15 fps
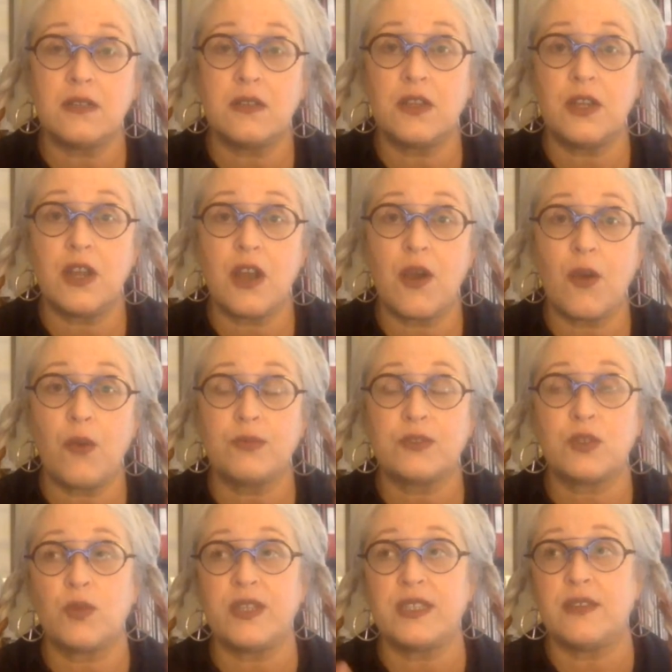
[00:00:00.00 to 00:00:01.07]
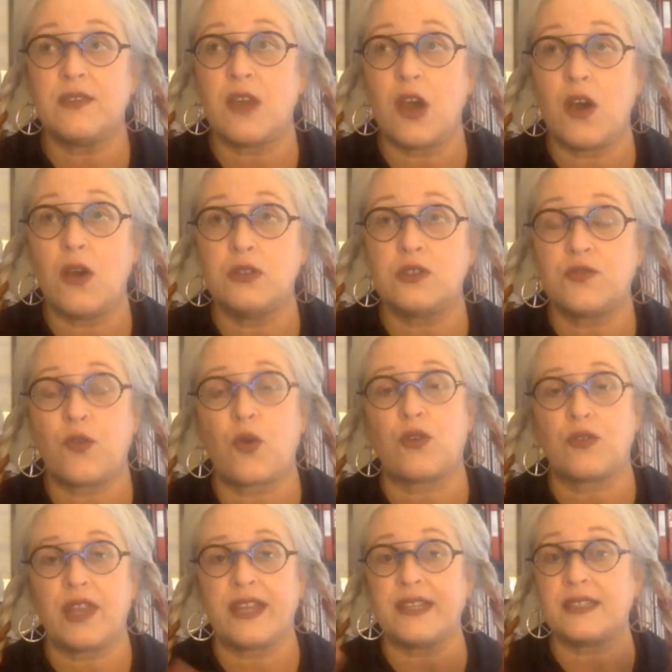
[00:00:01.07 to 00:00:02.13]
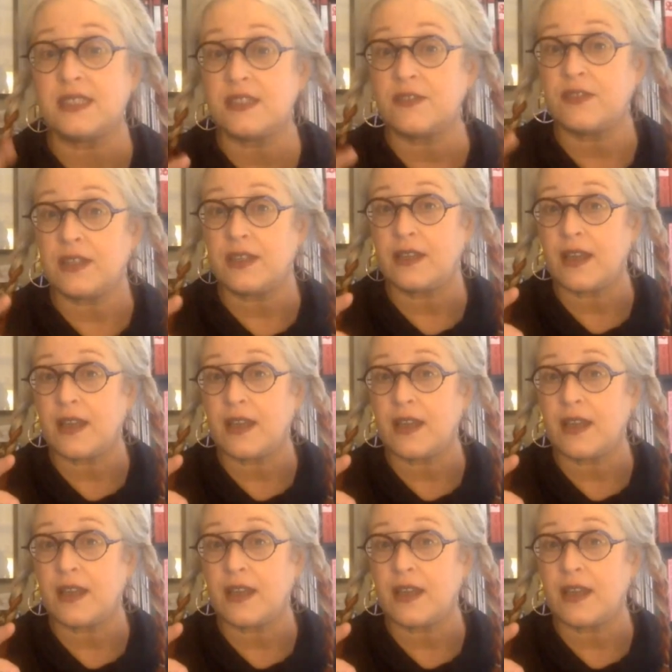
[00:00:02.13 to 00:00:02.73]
you know, so we did those for like TV